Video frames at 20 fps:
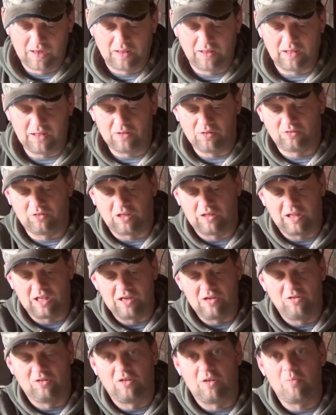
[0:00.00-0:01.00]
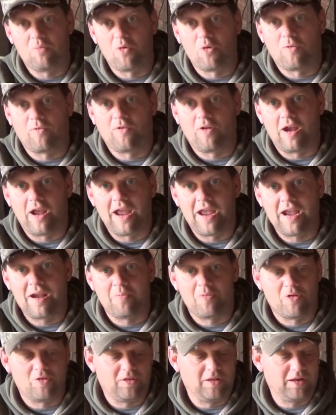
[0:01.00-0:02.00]
It looks like they used it more for a
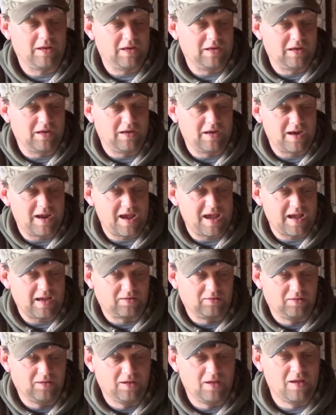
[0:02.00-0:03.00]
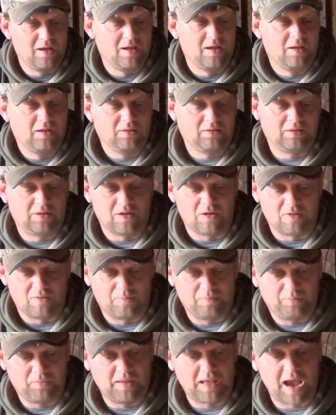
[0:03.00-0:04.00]
hammer than they did an axe.
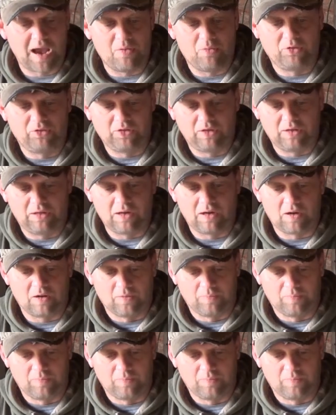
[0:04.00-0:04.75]
So that was in there.